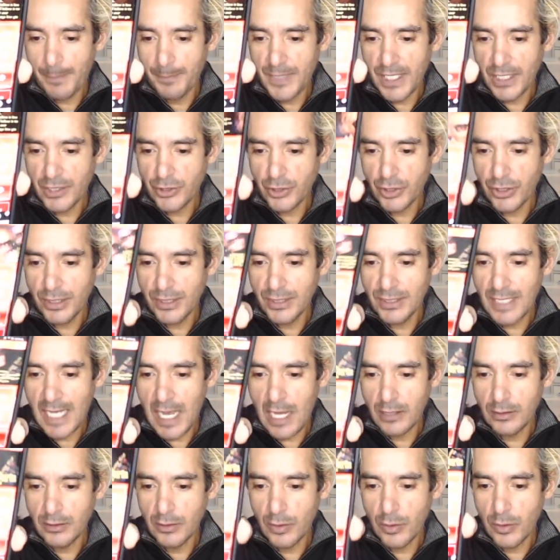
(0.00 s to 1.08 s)
Make sure you
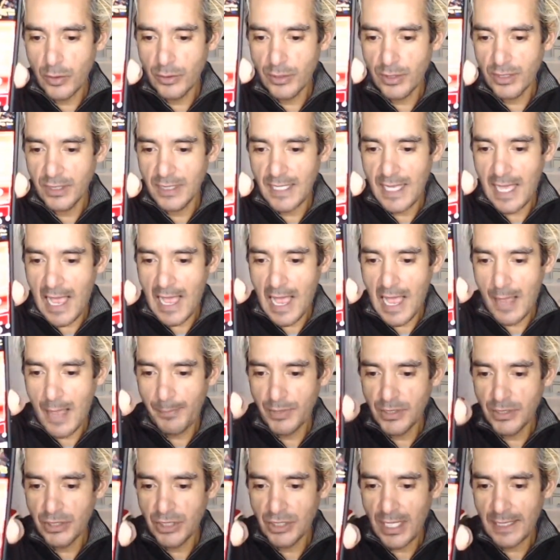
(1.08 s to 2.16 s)
download the app
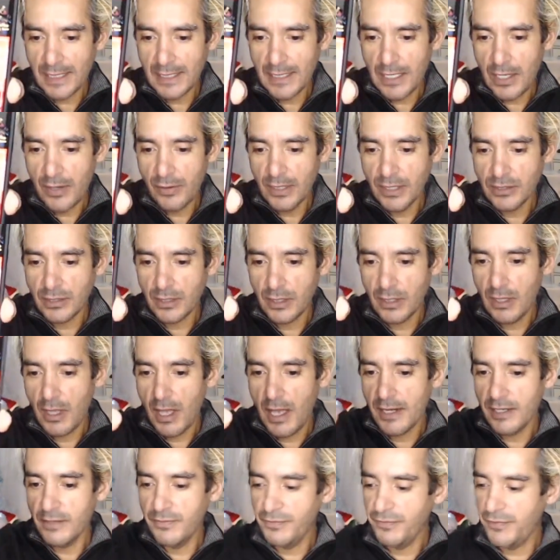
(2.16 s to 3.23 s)
and check it out. It's a
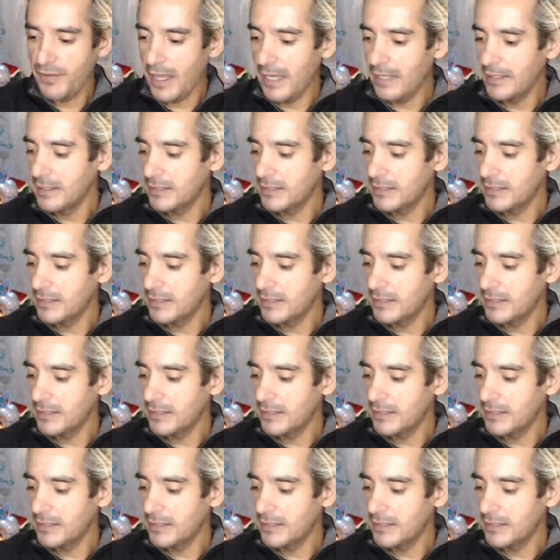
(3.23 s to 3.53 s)
lot of fun.